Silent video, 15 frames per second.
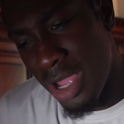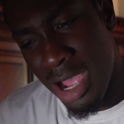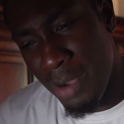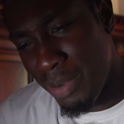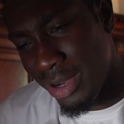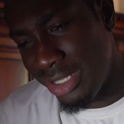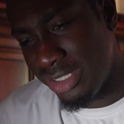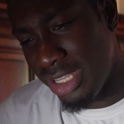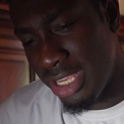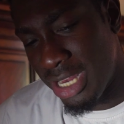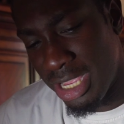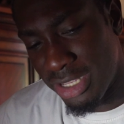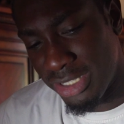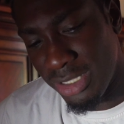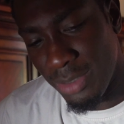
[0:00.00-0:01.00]
probably say
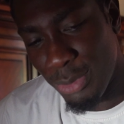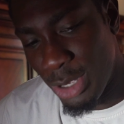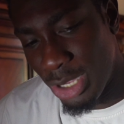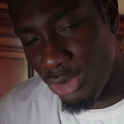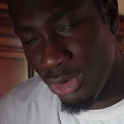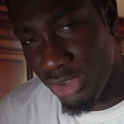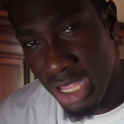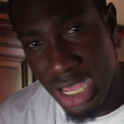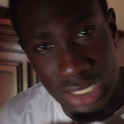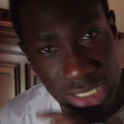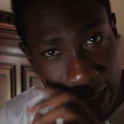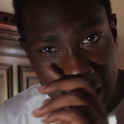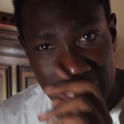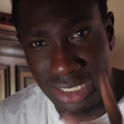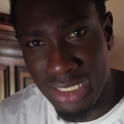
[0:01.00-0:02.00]
like a simple exercise,
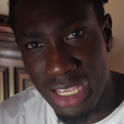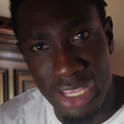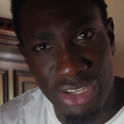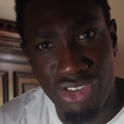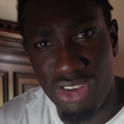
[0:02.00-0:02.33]
like I said,